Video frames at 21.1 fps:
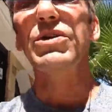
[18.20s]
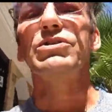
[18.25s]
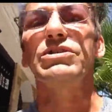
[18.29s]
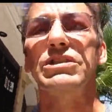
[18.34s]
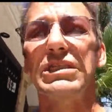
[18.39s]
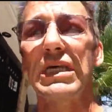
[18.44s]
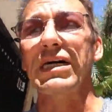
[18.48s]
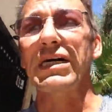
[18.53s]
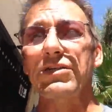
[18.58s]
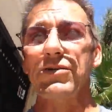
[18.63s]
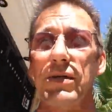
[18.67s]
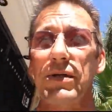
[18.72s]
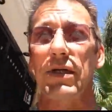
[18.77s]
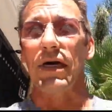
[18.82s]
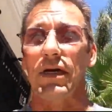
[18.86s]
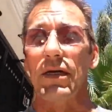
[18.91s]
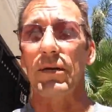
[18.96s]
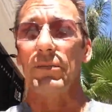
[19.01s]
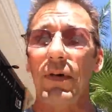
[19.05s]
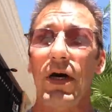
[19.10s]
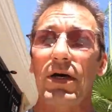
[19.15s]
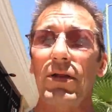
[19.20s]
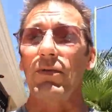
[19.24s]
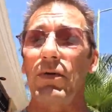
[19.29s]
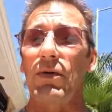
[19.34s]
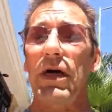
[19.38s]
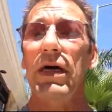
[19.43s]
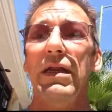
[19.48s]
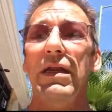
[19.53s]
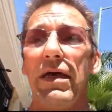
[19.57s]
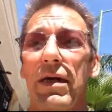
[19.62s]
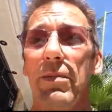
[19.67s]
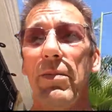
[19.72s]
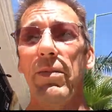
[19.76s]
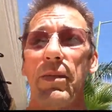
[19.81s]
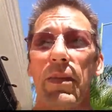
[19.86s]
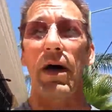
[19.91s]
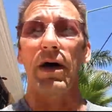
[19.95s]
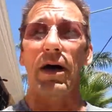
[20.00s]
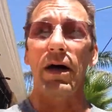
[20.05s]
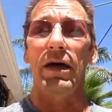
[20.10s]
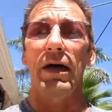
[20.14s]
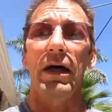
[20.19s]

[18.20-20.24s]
Richard Szachury, by the way, and I'm